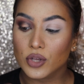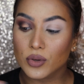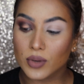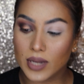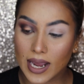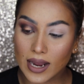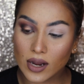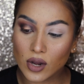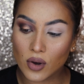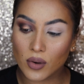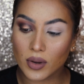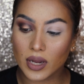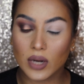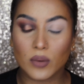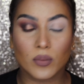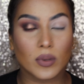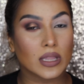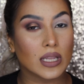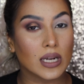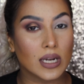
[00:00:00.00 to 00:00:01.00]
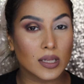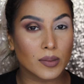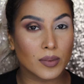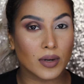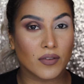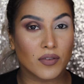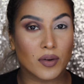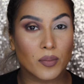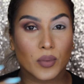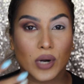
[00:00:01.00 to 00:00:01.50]
You can go in with a little
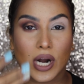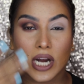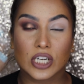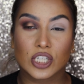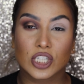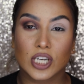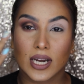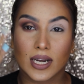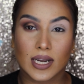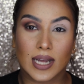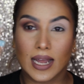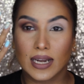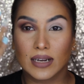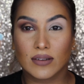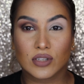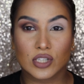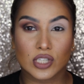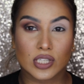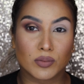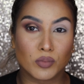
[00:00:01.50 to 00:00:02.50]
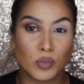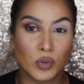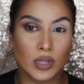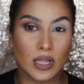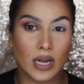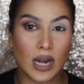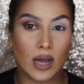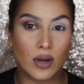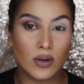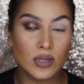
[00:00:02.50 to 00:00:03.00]
bit of a brush and kind of just smooth
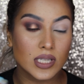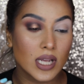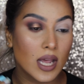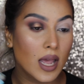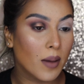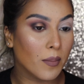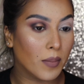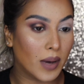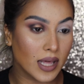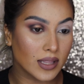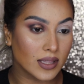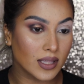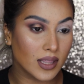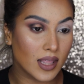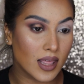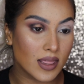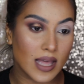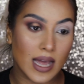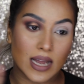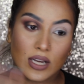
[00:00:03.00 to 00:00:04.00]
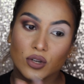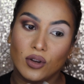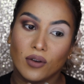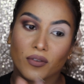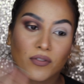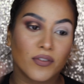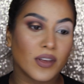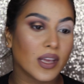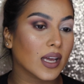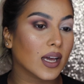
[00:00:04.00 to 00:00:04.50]
it out, but other than that, your
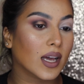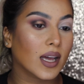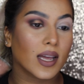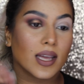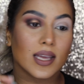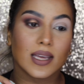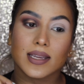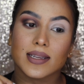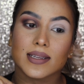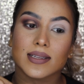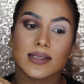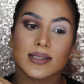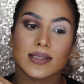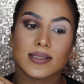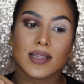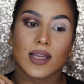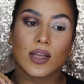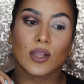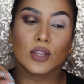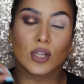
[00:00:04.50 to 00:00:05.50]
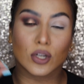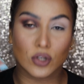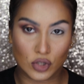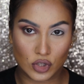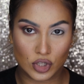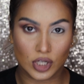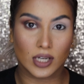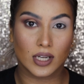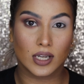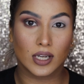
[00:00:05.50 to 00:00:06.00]
finger is the
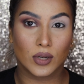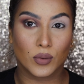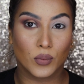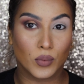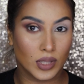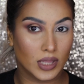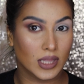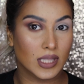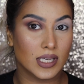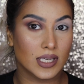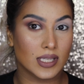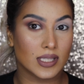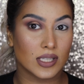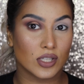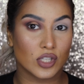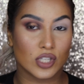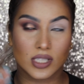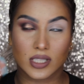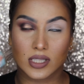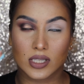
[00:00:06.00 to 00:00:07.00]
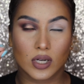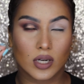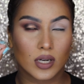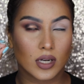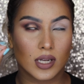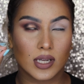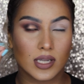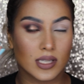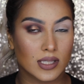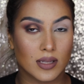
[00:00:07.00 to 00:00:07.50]
trick with these. It just
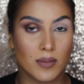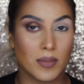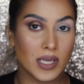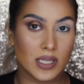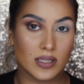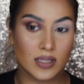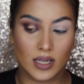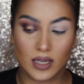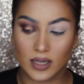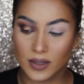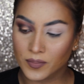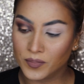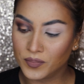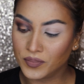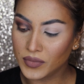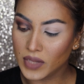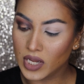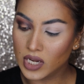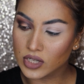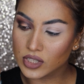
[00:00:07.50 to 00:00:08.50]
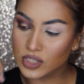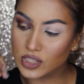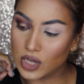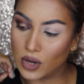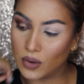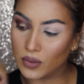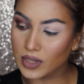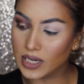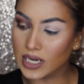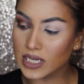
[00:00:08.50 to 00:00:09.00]
is amazing.
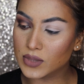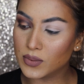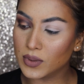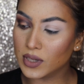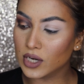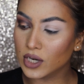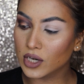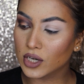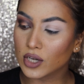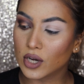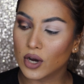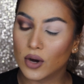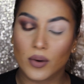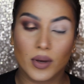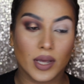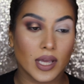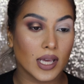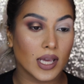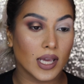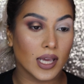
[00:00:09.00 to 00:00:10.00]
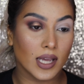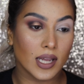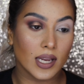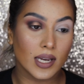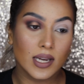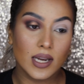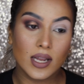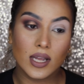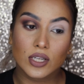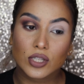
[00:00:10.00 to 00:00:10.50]
So next we're gonna go
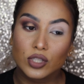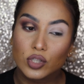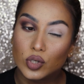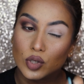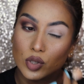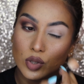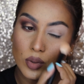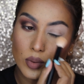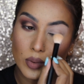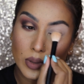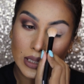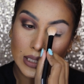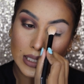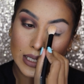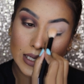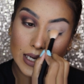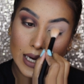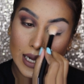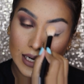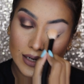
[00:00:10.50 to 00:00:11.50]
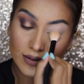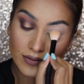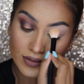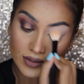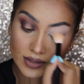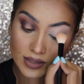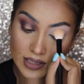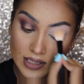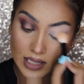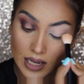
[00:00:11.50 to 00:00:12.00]
in to the
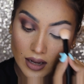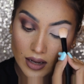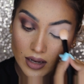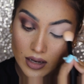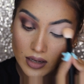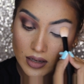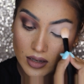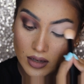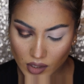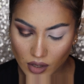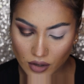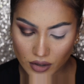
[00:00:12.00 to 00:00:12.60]
colorful side.